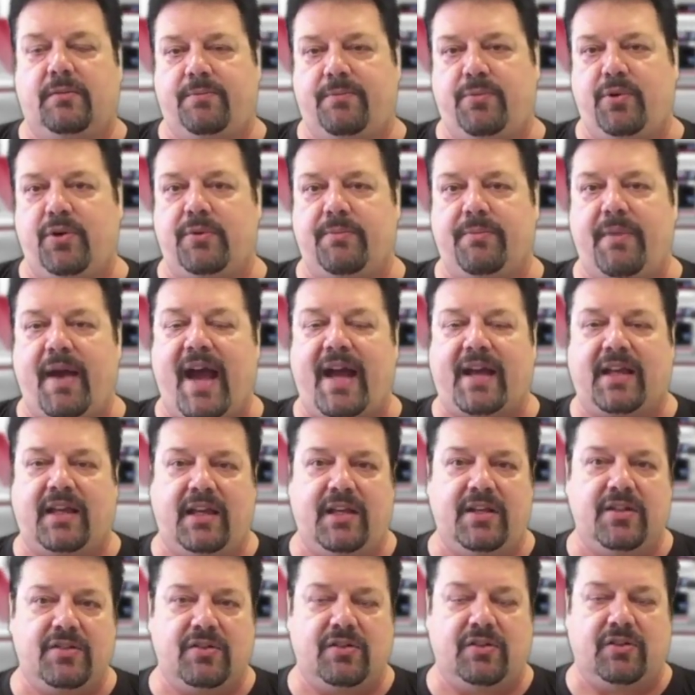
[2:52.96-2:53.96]
put back
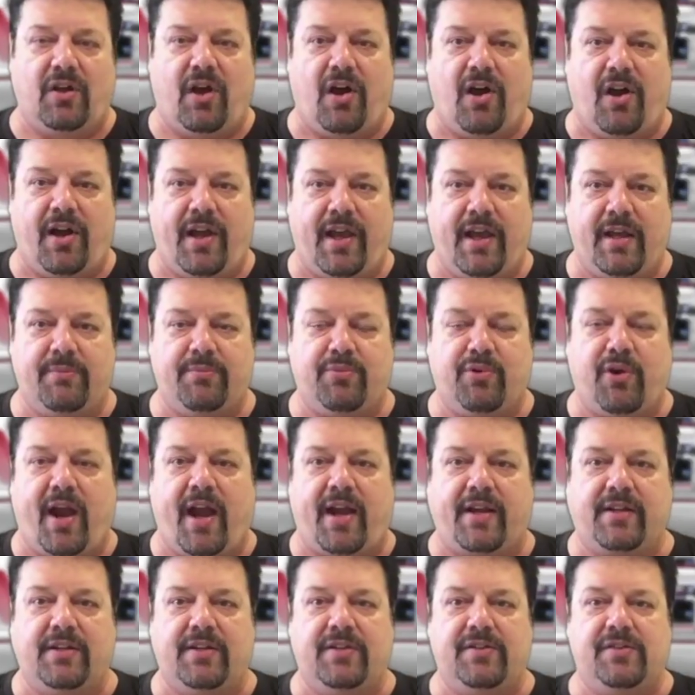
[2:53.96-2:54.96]
into law and
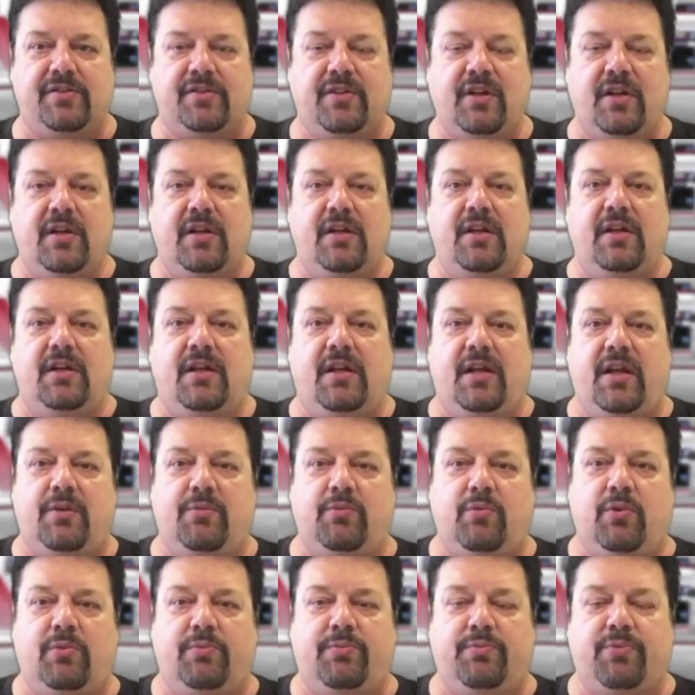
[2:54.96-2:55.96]
practice,
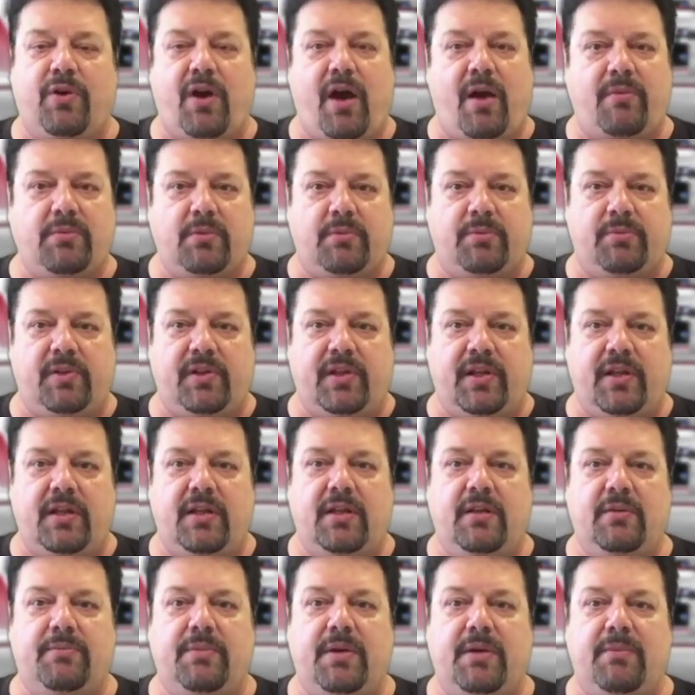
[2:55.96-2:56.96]
it will
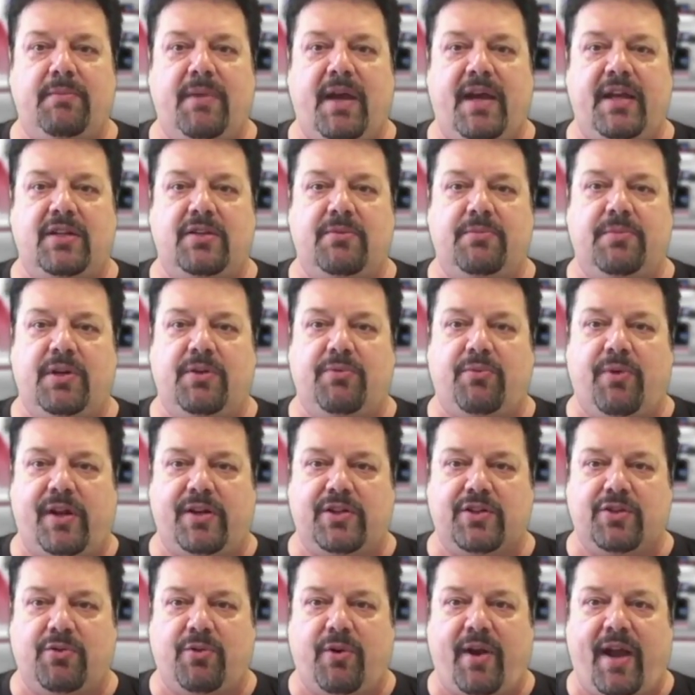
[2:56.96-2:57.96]
probably be made to be
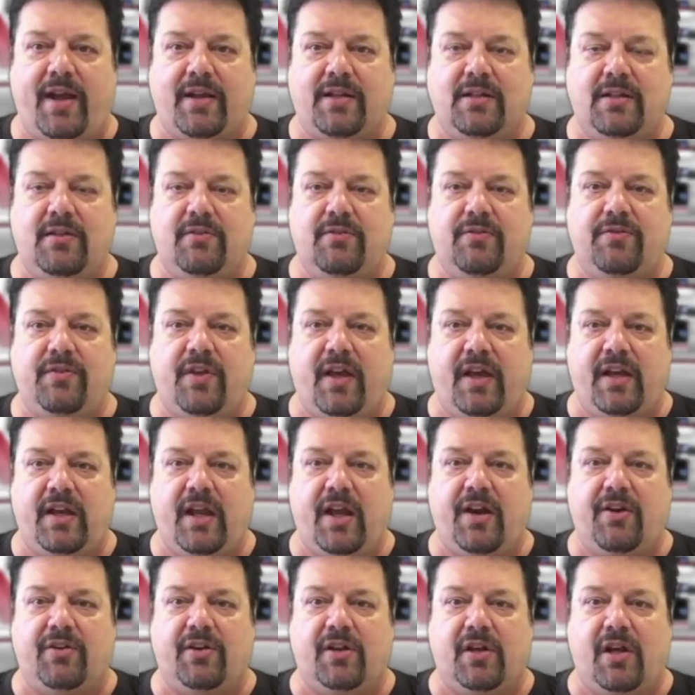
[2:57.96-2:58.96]
retroactive, and
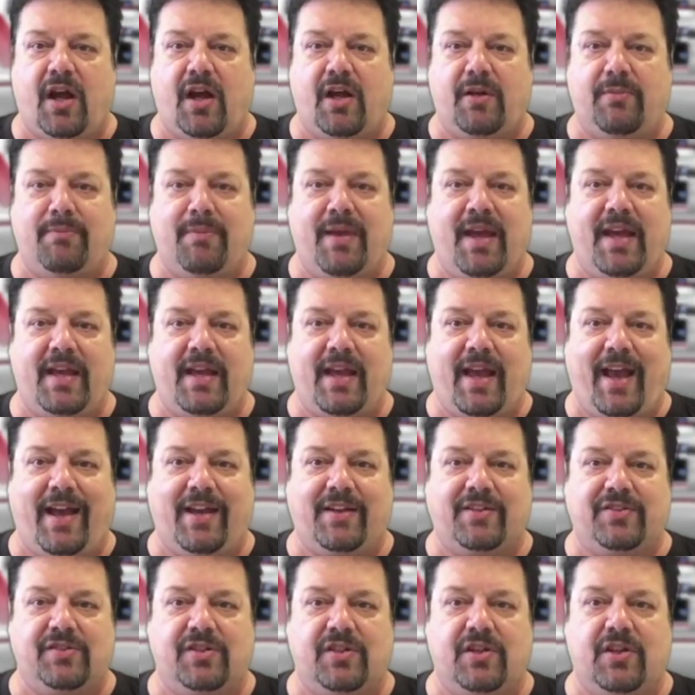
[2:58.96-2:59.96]
Erdogan may
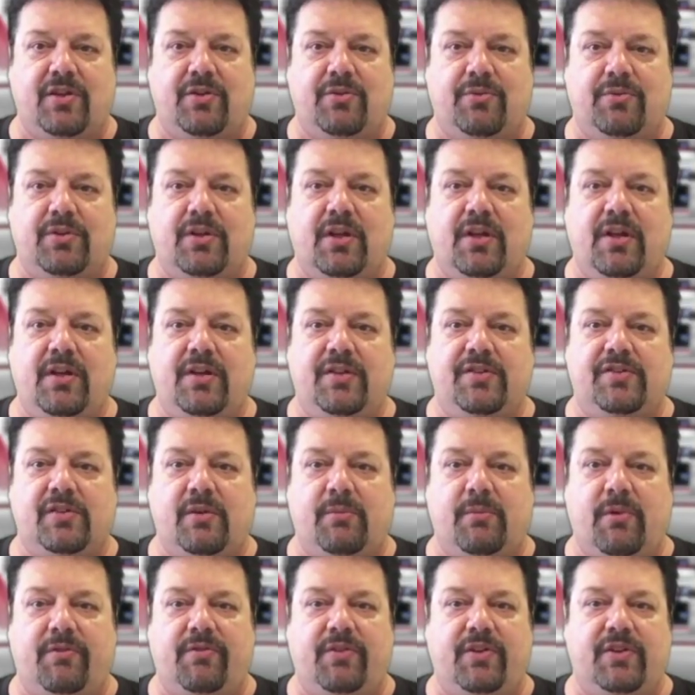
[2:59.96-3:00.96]
execute
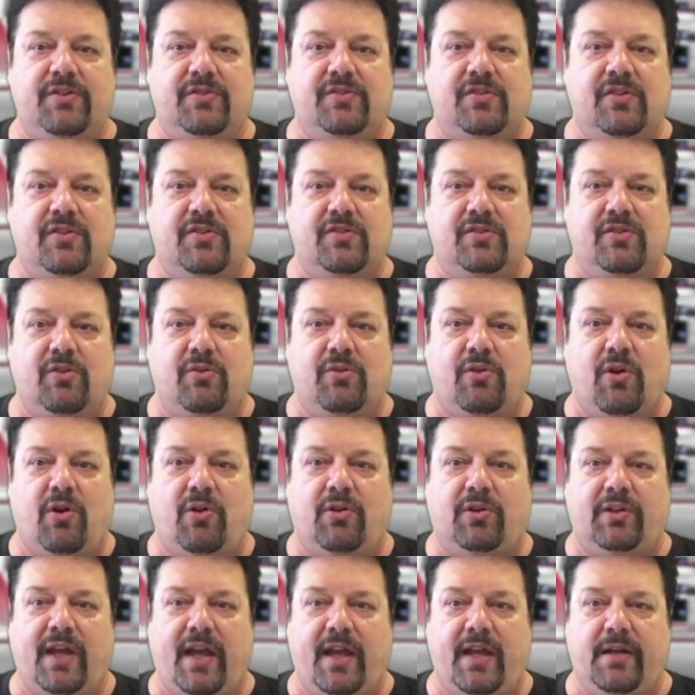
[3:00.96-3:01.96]
some of his
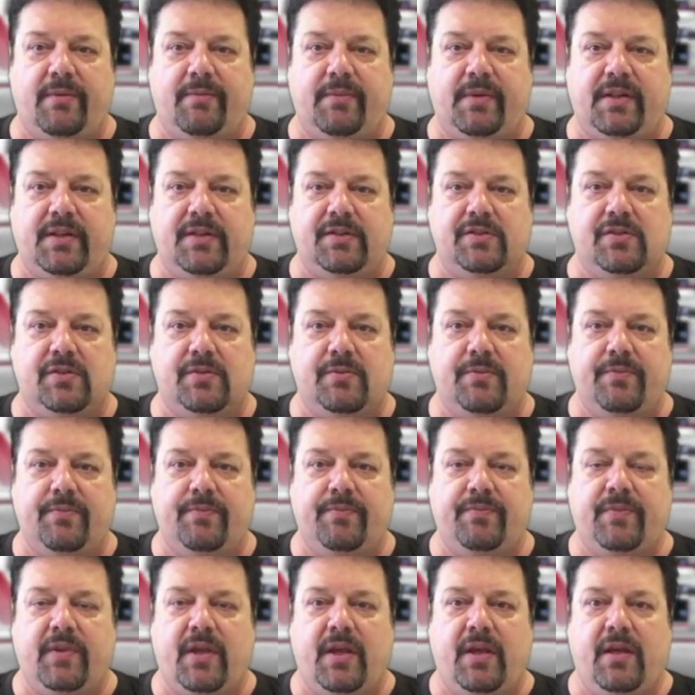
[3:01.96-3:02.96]
so-called enemies.
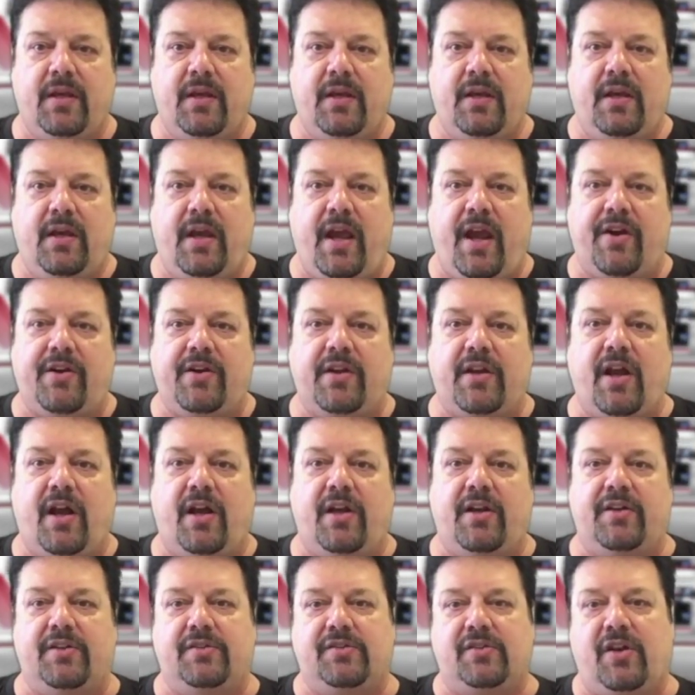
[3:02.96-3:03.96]

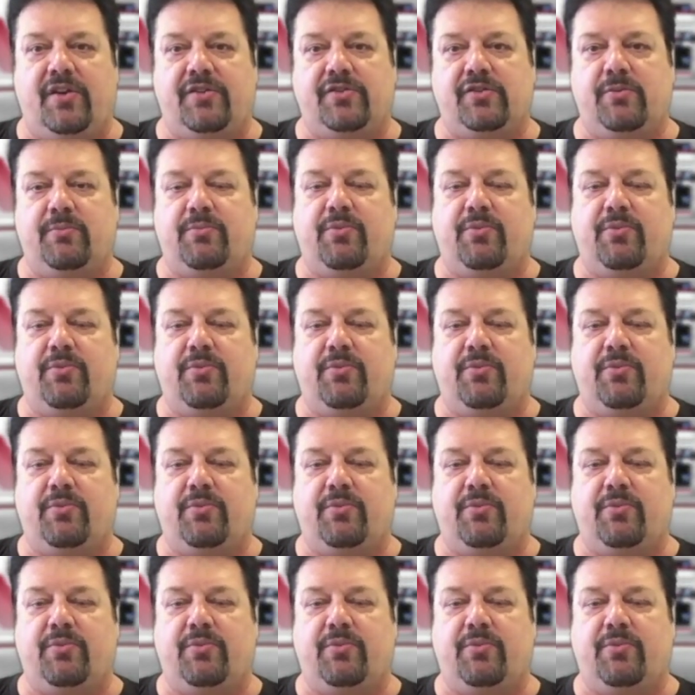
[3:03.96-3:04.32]
Erdogan is also